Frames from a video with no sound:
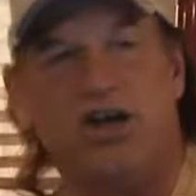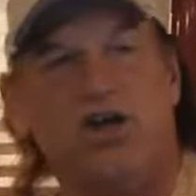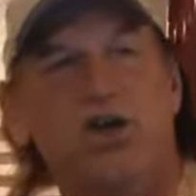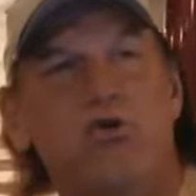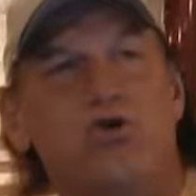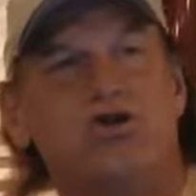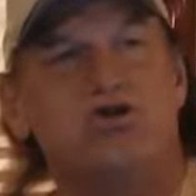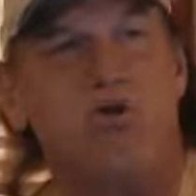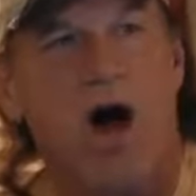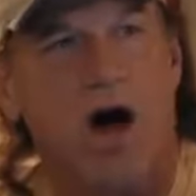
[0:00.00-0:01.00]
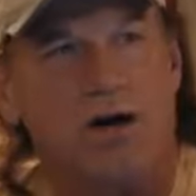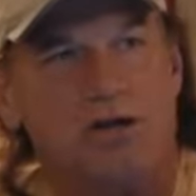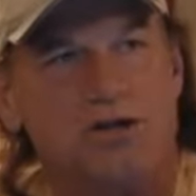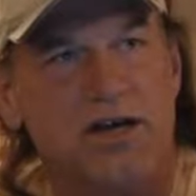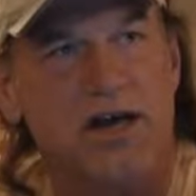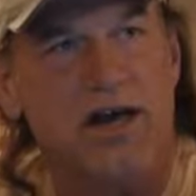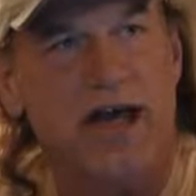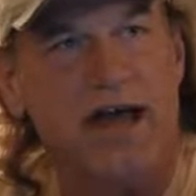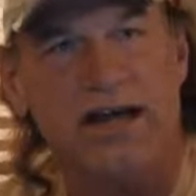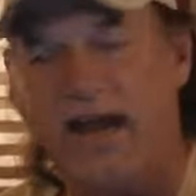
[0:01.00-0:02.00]
that used drugs.
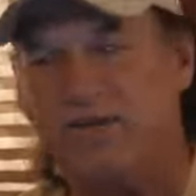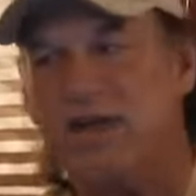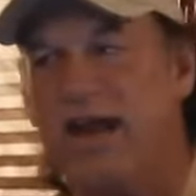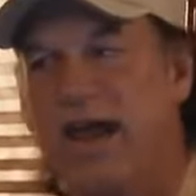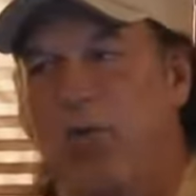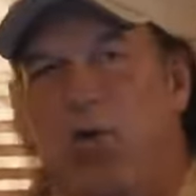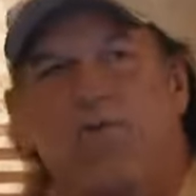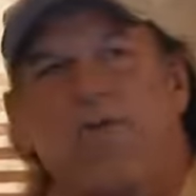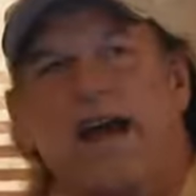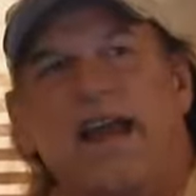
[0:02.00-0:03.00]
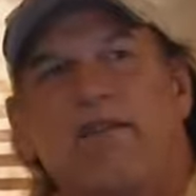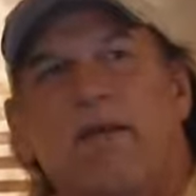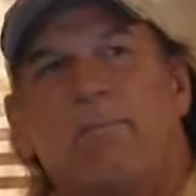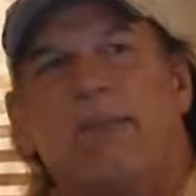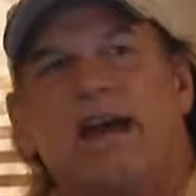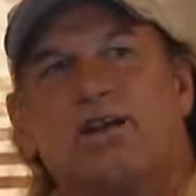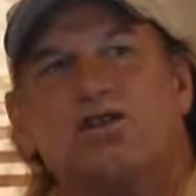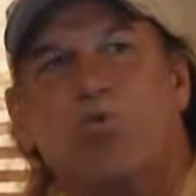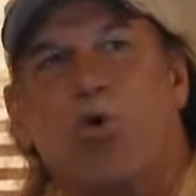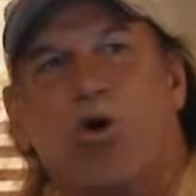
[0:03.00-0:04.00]
And yet today we're fighting the
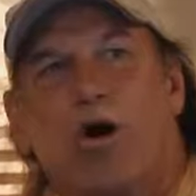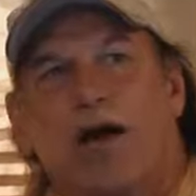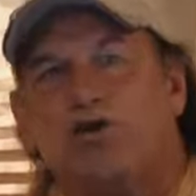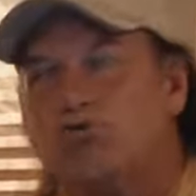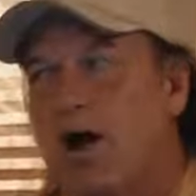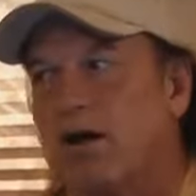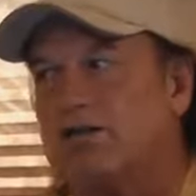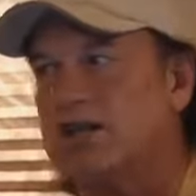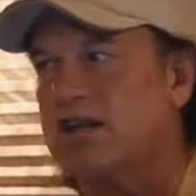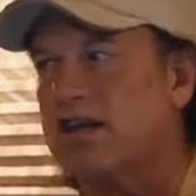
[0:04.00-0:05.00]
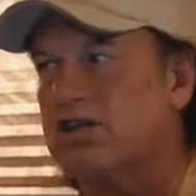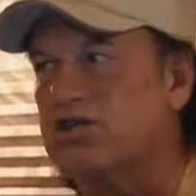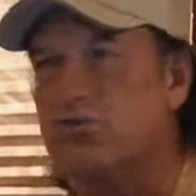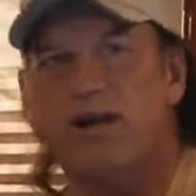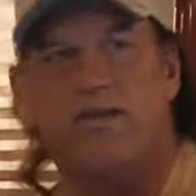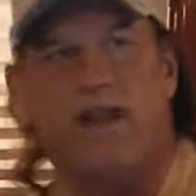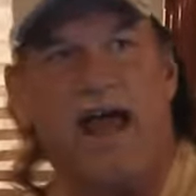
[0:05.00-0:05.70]
biggest war on drugs in the history of the